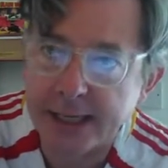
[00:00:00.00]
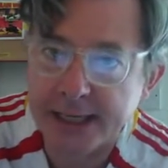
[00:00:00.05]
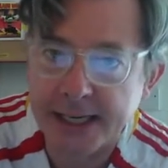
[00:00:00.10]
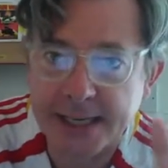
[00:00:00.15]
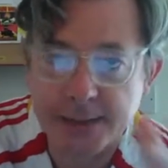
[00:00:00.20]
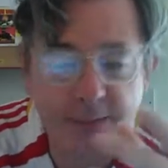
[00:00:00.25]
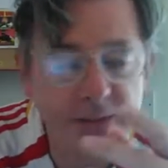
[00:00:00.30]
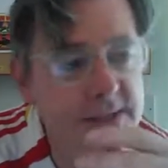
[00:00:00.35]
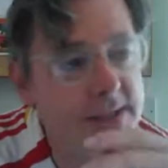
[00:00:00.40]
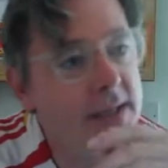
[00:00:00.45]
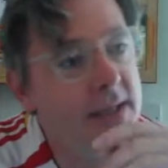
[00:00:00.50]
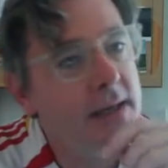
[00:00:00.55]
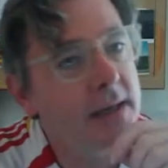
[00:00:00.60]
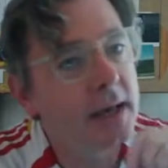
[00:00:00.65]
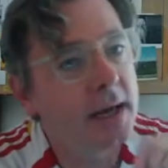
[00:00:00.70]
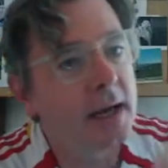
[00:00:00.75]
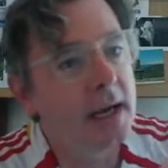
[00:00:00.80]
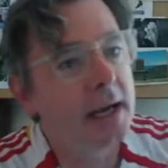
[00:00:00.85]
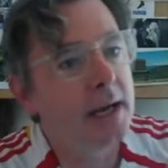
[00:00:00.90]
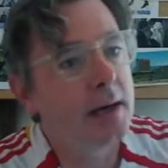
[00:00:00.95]
games,
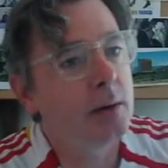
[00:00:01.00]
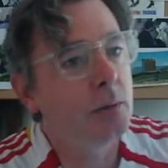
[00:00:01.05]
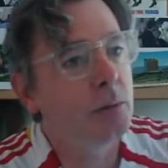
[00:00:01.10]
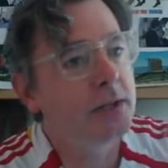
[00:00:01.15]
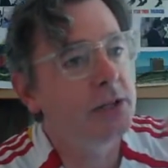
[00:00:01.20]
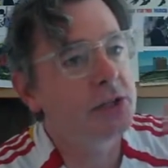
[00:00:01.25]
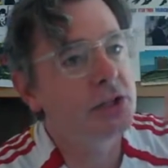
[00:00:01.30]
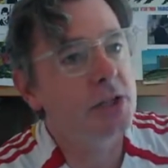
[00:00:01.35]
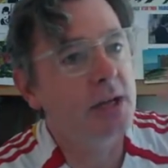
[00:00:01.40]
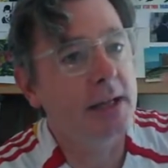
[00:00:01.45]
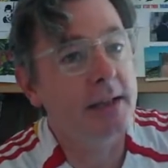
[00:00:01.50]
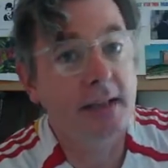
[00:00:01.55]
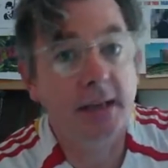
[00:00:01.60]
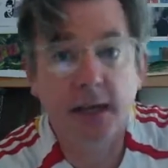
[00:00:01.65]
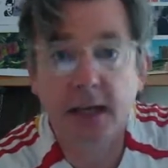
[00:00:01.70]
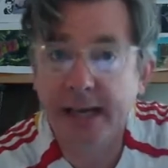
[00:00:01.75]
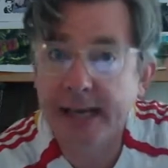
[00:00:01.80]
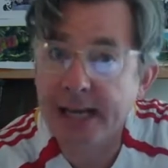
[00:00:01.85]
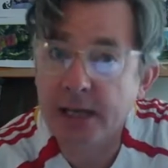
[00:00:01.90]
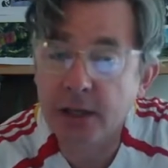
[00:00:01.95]
and then I
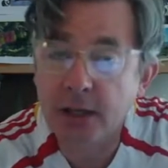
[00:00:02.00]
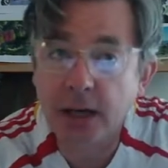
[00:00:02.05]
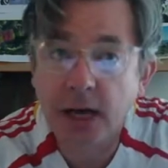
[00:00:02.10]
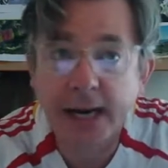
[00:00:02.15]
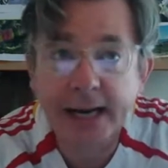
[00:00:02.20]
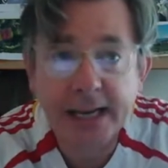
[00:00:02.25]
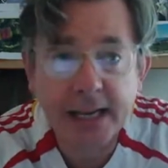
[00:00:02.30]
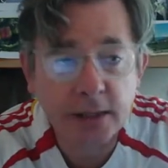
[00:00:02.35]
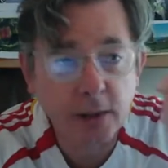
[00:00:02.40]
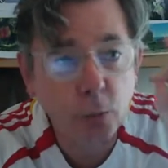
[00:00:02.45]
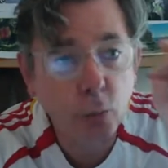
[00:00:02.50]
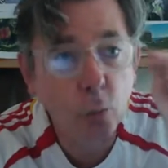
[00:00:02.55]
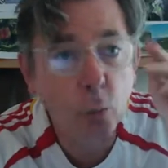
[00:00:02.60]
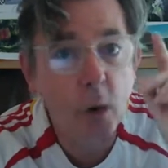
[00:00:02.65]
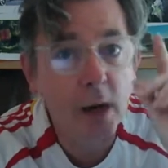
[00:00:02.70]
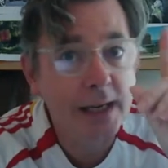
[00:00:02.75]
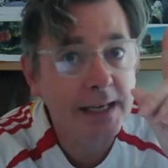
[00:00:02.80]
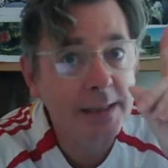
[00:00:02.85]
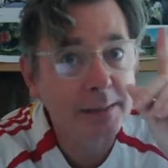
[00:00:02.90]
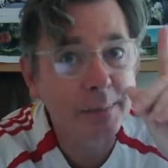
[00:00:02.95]
had a
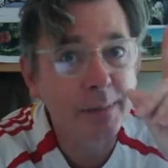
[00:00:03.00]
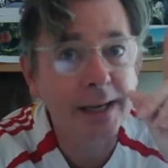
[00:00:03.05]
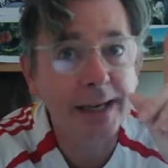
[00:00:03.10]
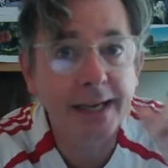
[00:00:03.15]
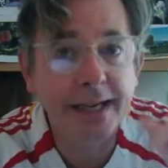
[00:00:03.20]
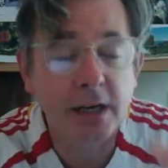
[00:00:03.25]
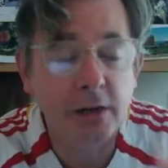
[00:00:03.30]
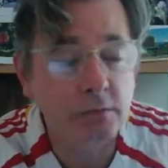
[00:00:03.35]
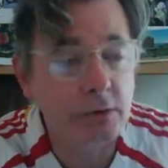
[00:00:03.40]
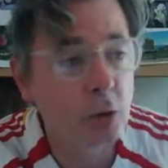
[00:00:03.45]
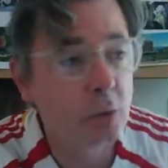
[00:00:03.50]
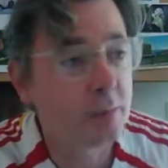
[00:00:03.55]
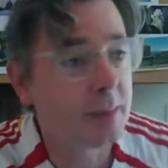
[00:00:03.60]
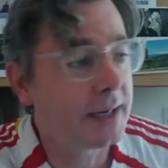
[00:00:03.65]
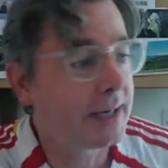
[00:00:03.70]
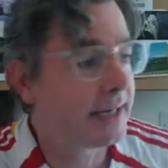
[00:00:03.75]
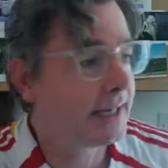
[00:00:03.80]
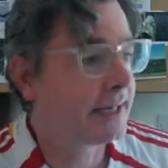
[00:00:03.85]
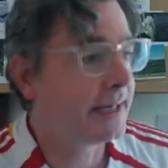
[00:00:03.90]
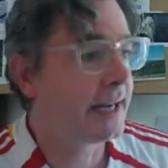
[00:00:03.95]
one-player
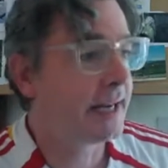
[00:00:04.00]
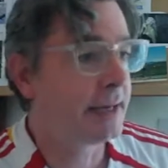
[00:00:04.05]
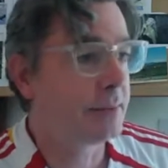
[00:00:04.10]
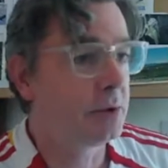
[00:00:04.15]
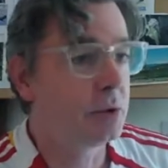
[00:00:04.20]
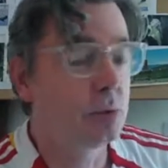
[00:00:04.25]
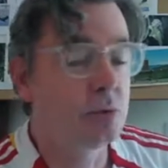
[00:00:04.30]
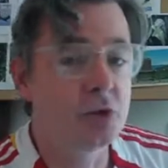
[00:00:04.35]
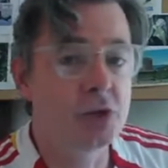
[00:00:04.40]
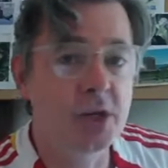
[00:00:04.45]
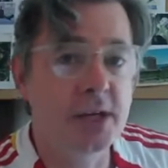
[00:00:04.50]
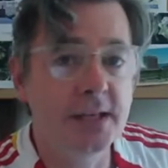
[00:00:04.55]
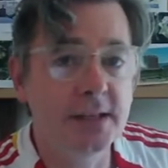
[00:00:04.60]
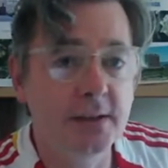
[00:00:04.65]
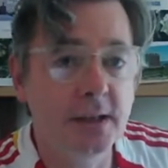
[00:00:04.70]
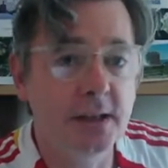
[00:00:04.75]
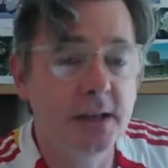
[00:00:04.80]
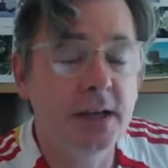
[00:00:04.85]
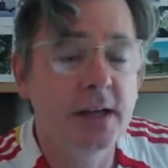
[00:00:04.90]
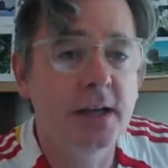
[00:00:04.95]
role-playing game called
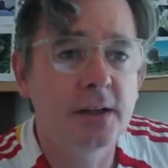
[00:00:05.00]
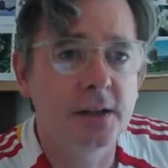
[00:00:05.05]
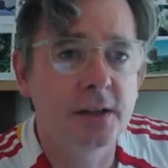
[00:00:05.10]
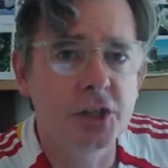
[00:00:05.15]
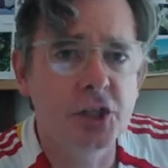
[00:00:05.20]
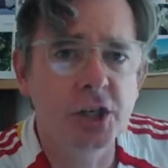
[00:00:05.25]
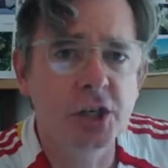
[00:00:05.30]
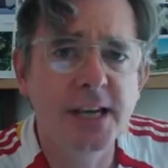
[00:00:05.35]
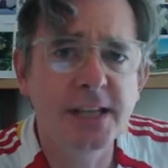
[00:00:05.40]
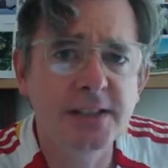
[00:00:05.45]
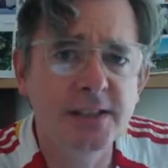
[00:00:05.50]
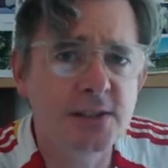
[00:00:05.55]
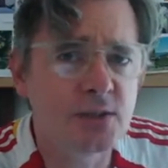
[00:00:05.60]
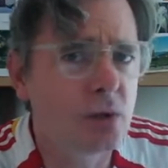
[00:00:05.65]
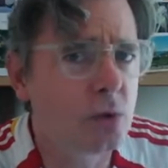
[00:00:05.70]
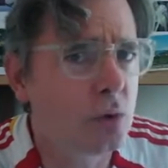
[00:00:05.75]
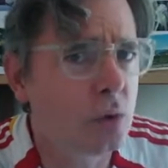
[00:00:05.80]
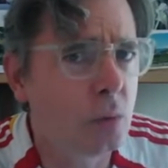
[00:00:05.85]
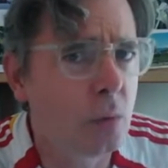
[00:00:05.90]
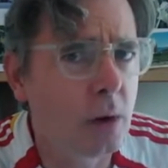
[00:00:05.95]
the
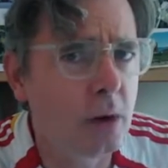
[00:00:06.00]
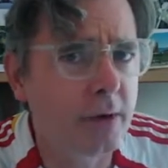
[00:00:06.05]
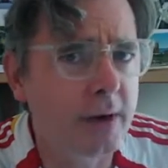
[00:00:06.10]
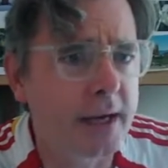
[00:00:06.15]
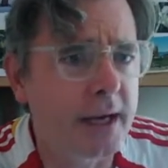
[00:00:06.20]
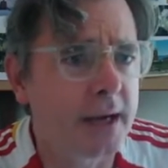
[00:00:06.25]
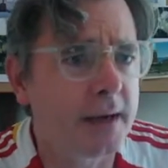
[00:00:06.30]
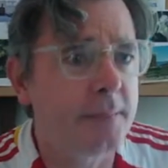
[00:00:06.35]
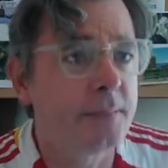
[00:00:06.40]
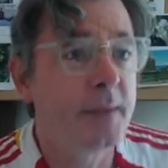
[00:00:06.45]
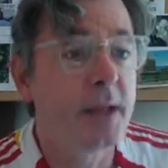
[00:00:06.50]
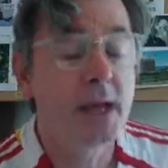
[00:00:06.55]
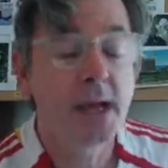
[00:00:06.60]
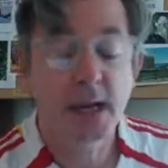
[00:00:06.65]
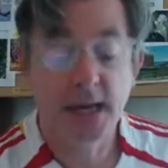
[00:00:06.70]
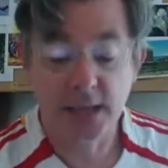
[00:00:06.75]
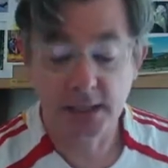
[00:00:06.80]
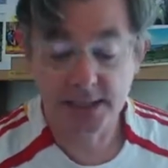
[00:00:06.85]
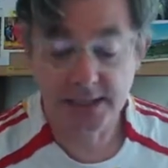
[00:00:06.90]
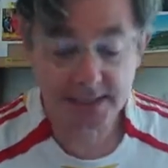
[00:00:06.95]
Chainsaw Warrior.
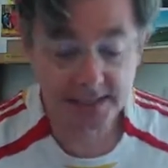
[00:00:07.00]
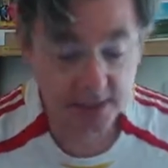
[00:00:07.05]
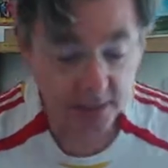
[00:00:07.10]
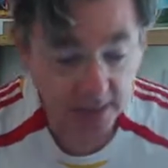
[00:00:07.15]
And I still